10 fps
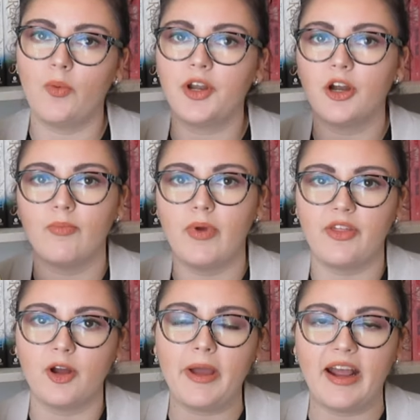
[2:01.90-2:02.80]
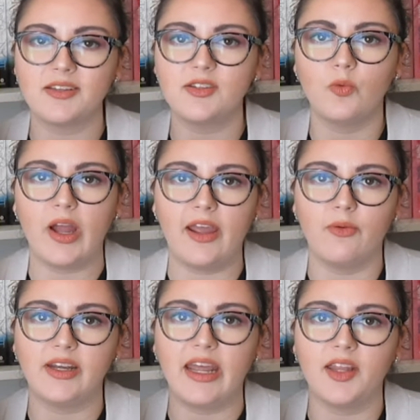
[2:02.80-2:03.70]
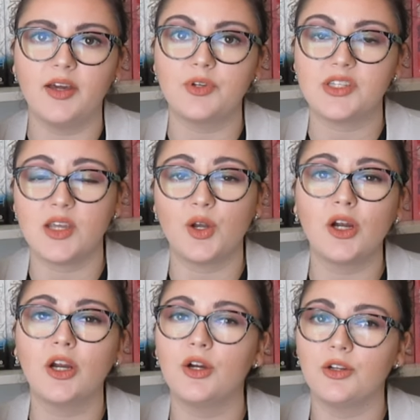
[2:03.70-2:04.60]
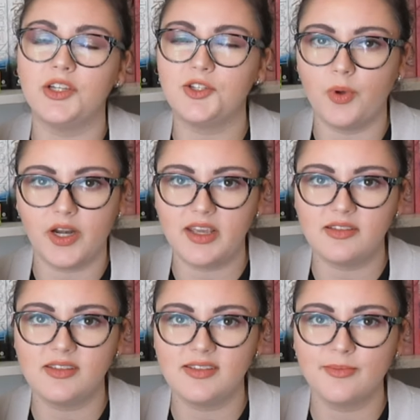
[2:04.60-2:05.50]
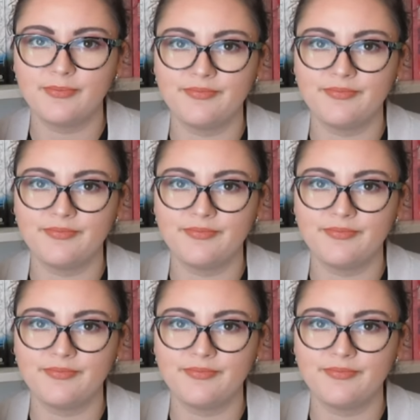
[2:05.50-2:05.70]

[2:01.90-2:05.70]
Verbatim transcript: when her mother passed away when Nella was in her early 20s.